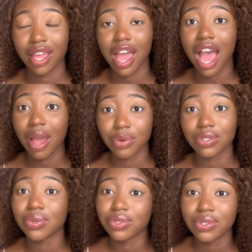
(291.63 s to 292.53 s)
I was
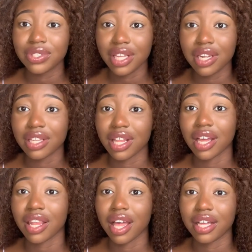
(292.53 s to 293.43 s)
also sitting in that
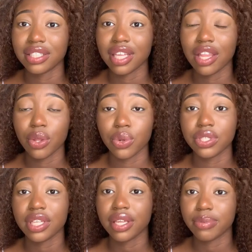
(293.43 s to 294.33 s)
class, and they were
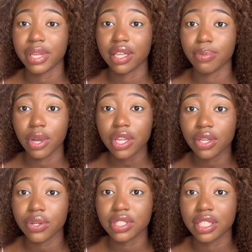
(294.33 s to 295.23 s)
sitting making monkey
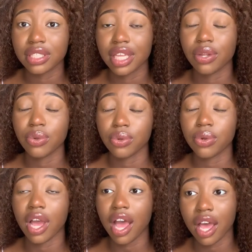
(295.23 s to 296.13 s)
noises and saying ooh,
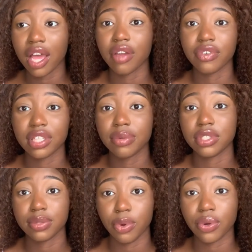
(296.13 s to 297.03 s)
ah, every time she
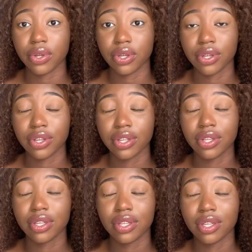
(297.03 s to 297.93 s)
spoke.
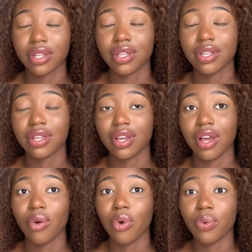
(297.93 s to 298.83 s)

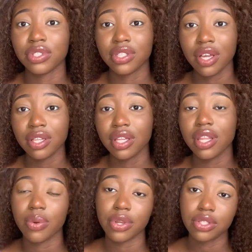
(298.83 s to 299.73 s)
what was done? They
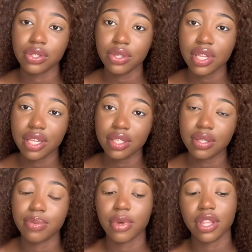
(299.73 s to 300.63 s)
were excluded,
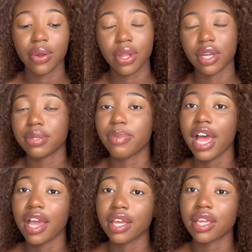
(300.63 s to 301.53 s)
but they were allowed
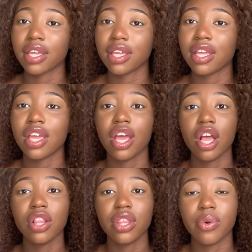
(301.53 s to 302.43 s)
back.
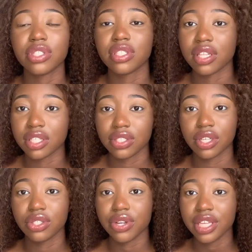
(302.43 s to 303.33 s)
There was nothing to
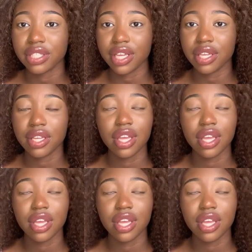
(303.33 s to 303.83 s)
address it.